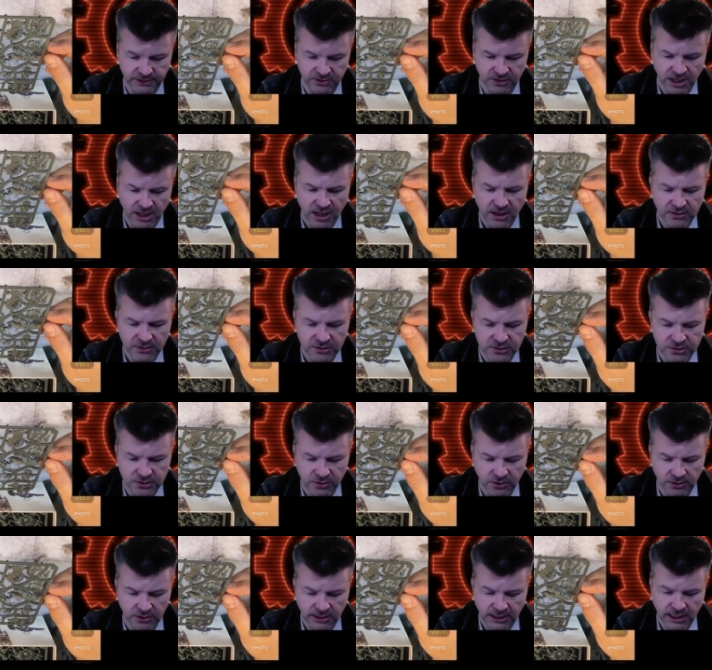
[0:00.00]
There, there's
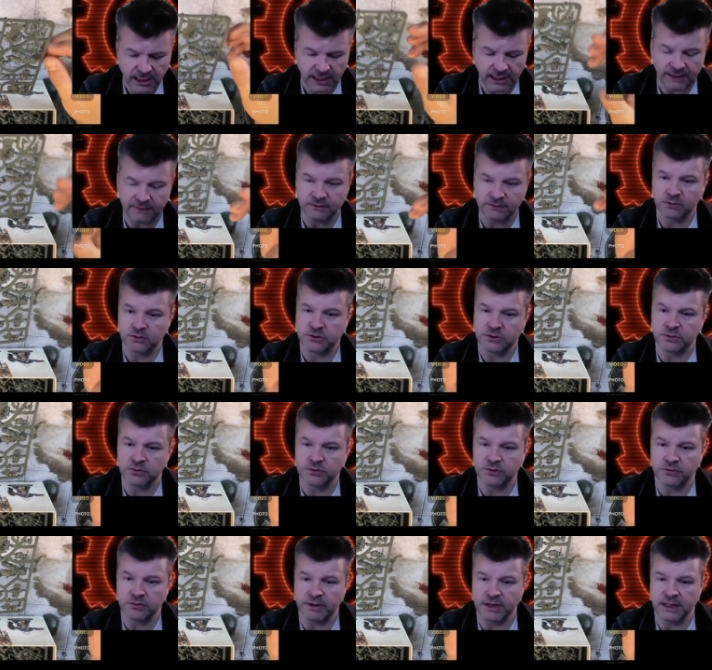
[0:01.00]
not, even though there's no
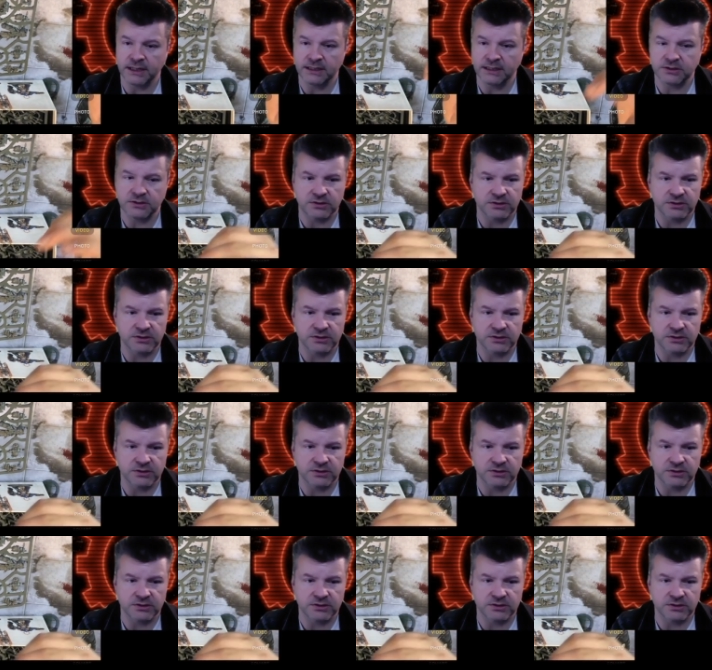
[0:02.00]
terrain in this,